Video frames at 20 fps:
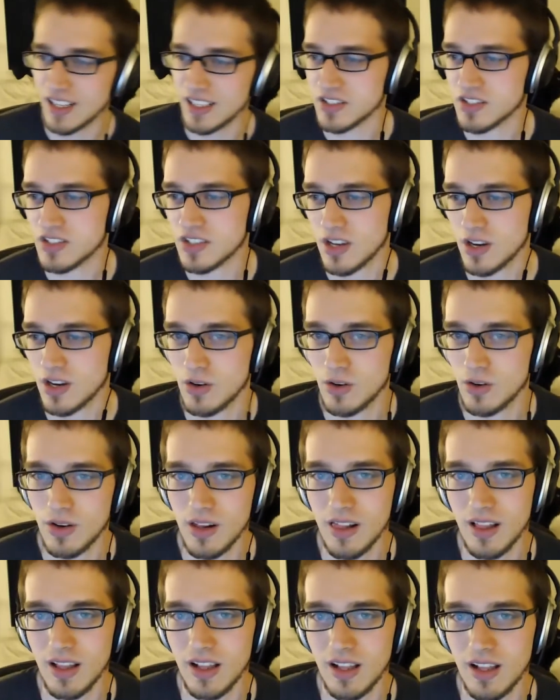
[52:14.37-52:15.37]

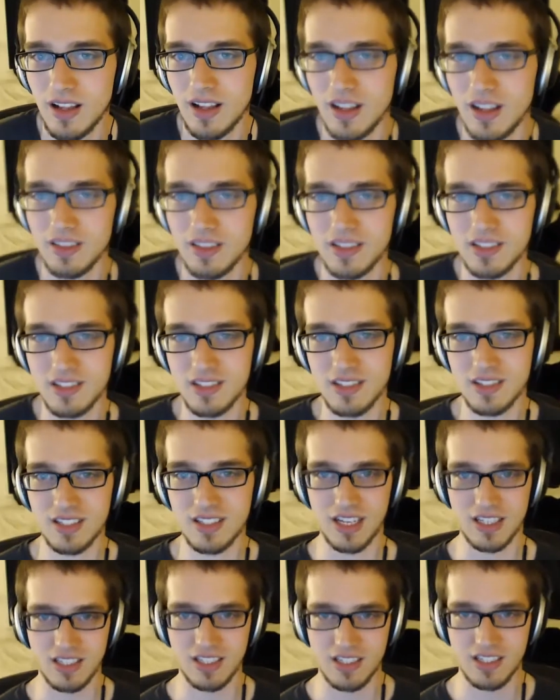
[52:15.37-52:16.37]
So this
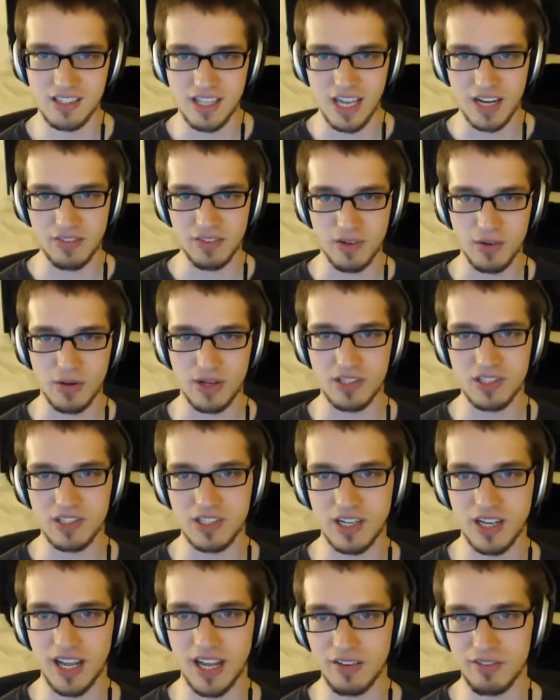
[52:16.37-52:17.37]
discussion is kind of a
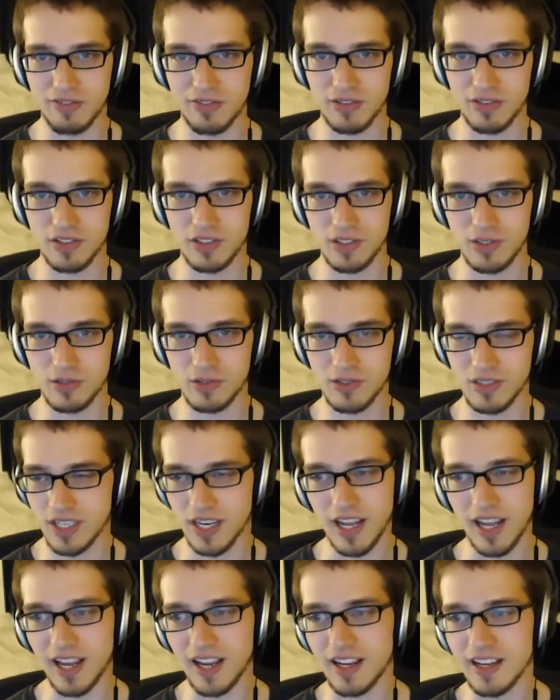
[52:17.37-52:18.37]
question I have for you
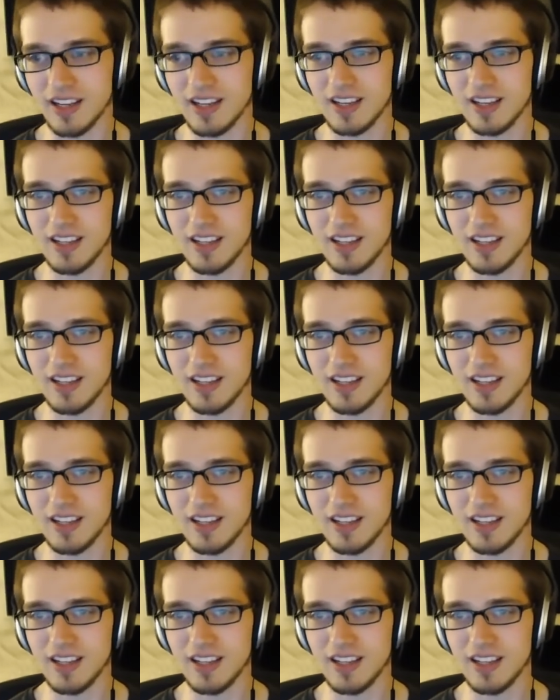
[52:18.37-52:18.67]
today.